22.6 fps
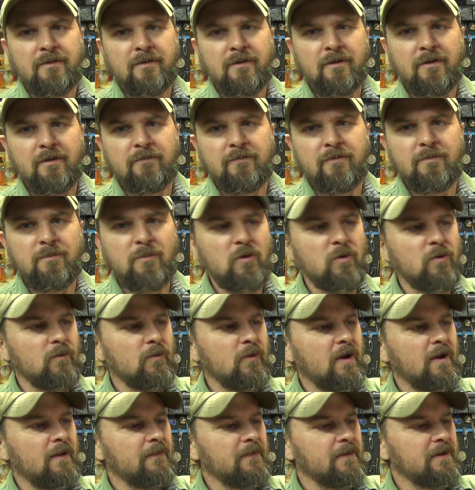overmold
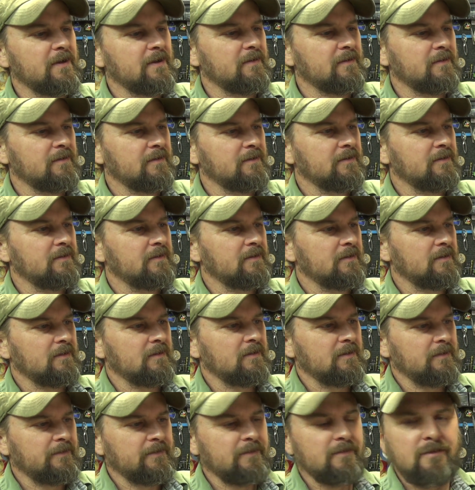on there
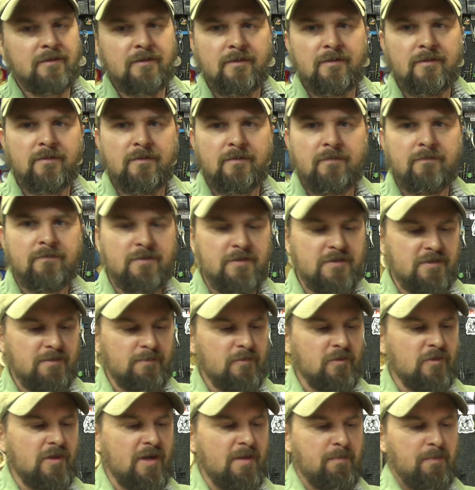for some
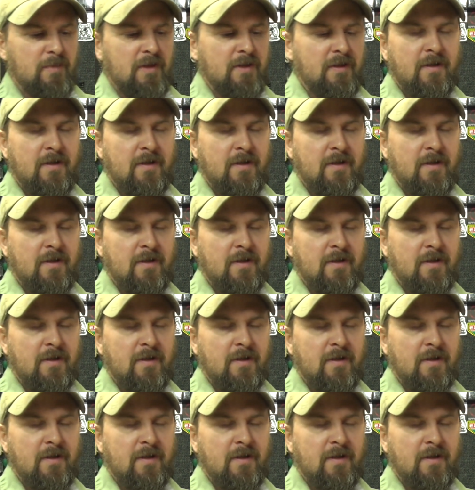grip.